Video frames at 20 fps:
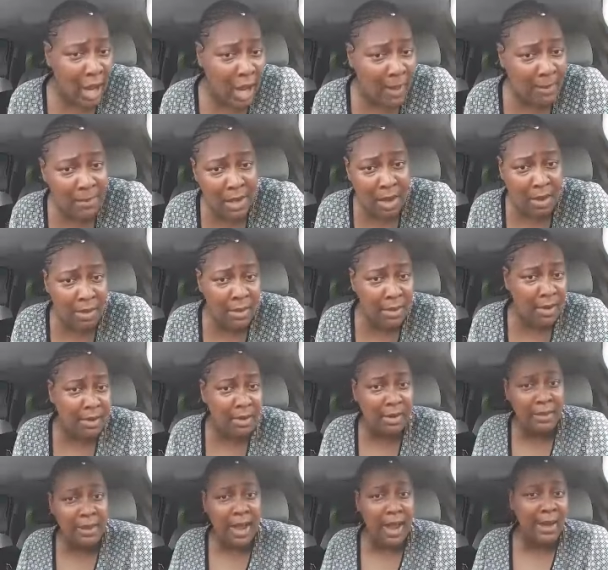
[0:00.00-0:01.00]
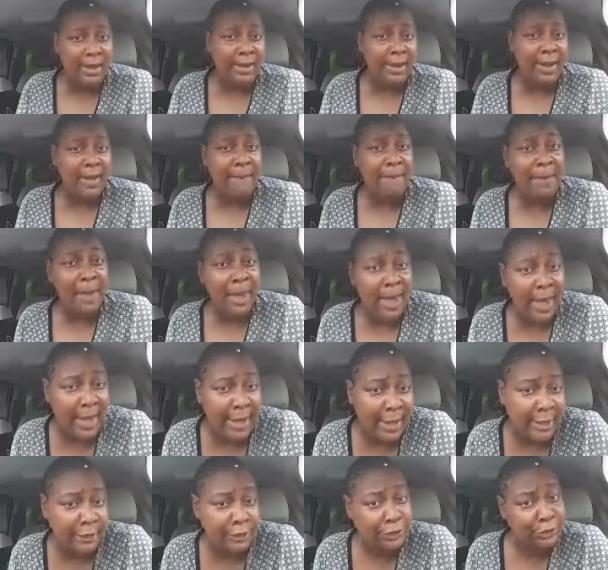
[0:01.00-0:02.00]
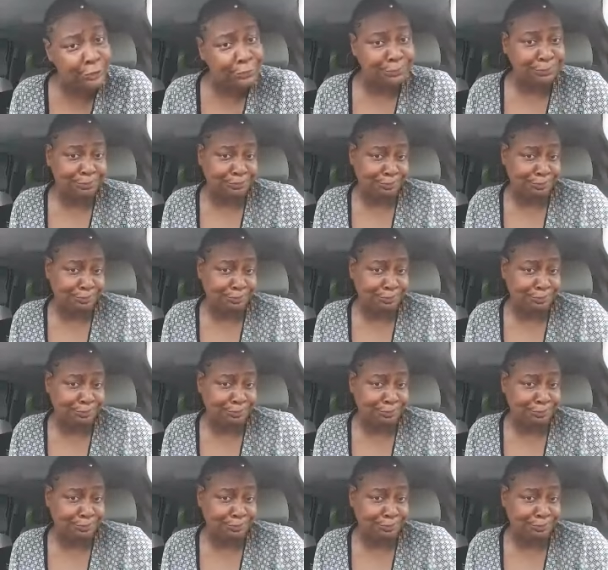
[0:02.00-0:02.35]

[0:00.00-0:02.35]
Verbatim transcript: uploaded on your goddamn page.